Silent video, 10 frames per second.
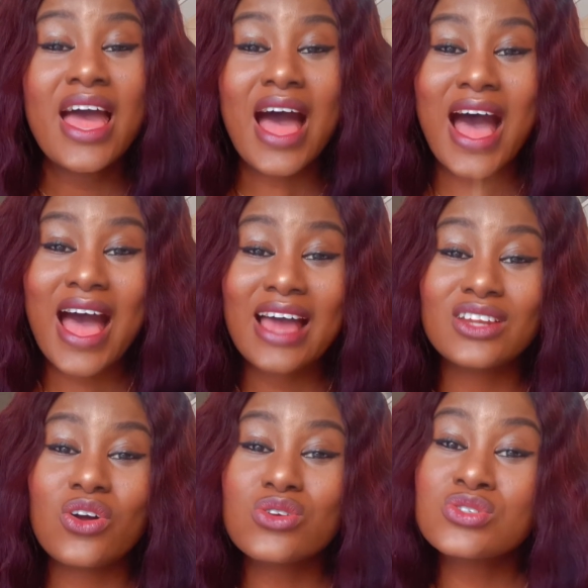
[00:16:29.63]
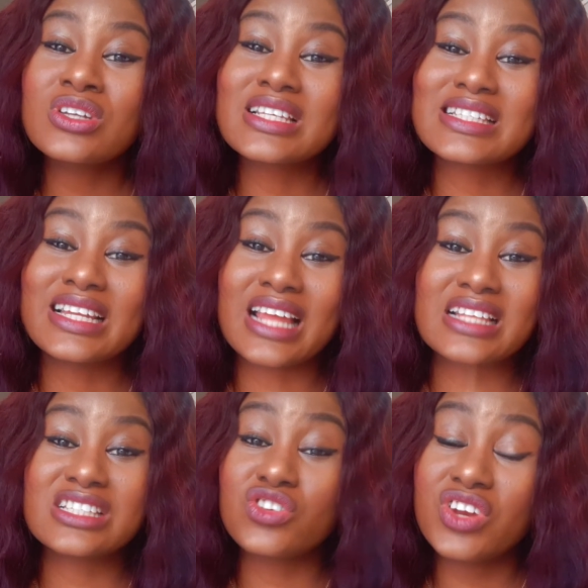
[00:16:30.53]
And also understand
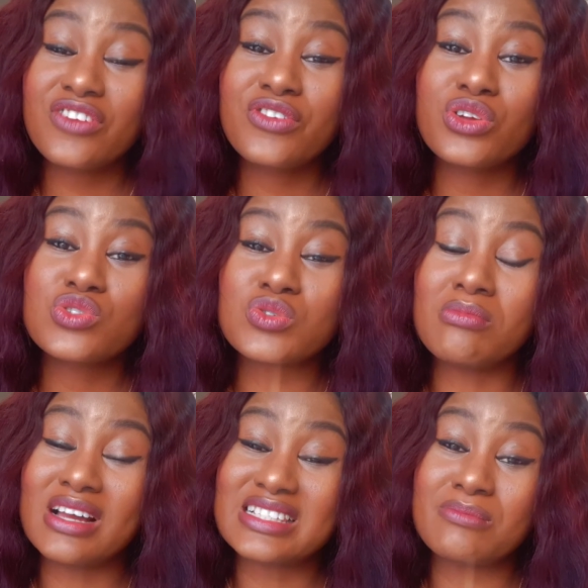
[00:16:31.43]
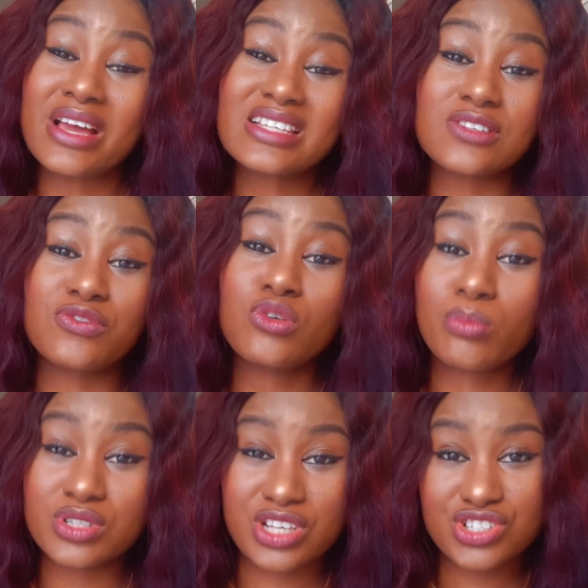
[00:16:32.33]
that in order for you to maximize the full
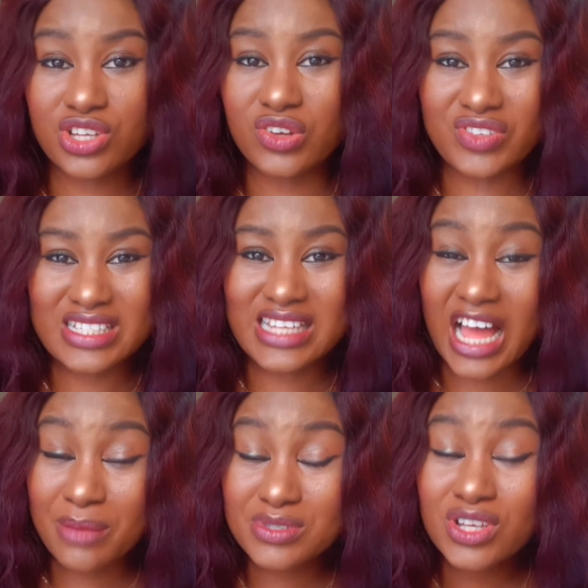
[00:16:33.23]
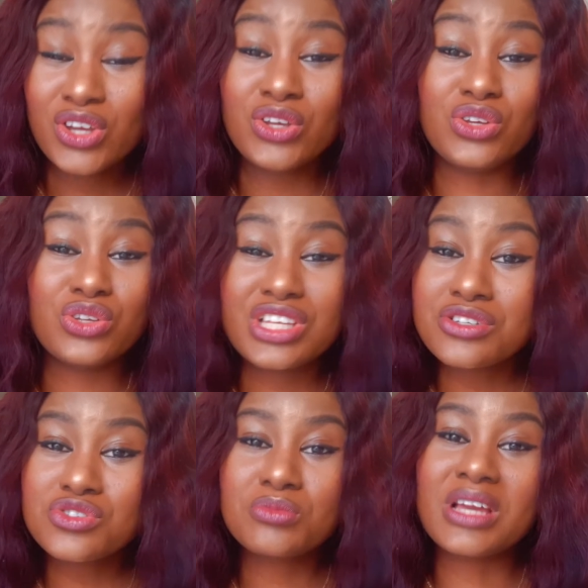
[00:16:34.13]
potential of these apps, you
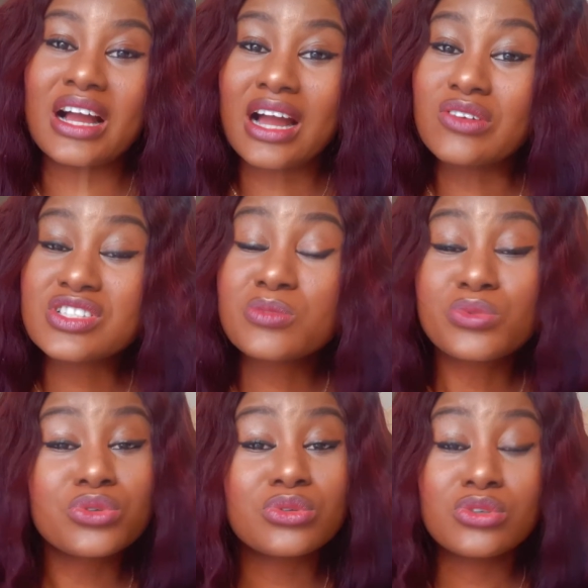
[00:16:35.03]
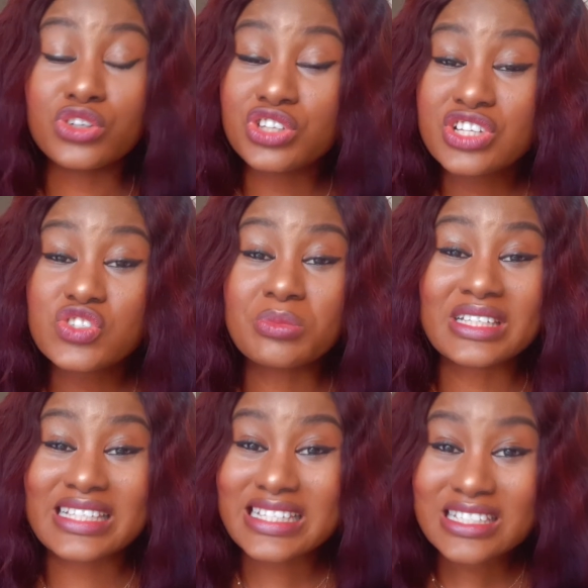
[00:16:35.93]
need to be accountable, you need to be
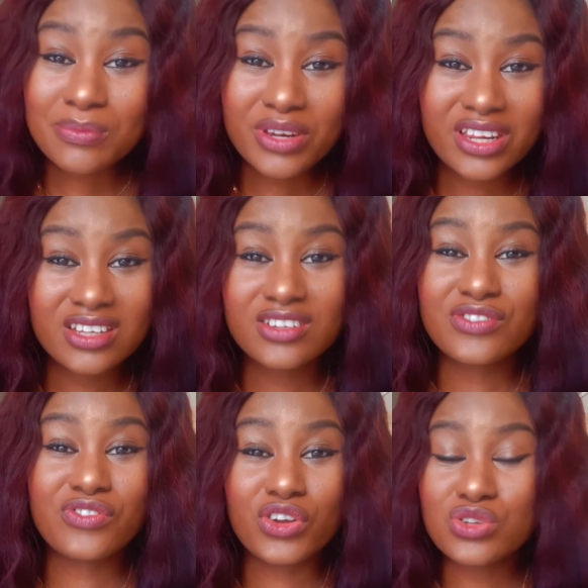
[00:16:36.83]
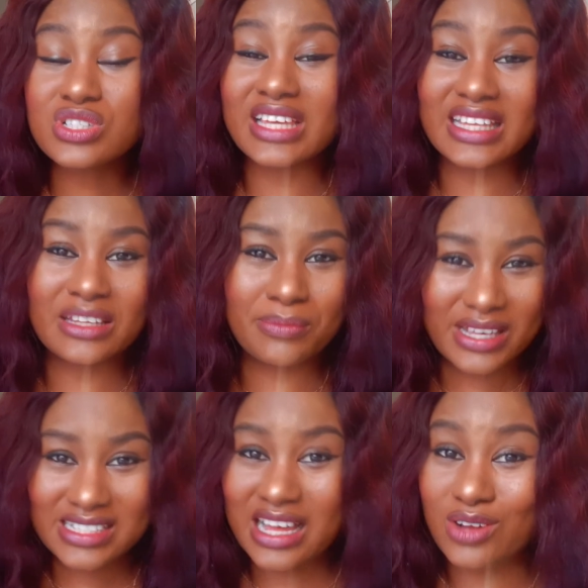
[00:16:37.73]
disciplined for you to get the
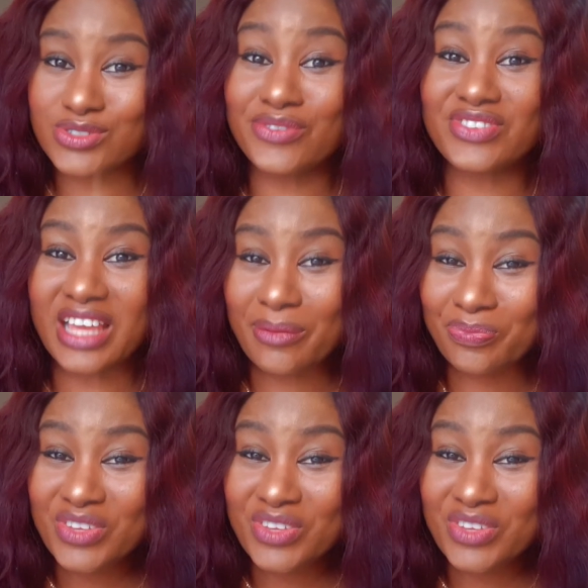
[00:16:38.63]
best out of them.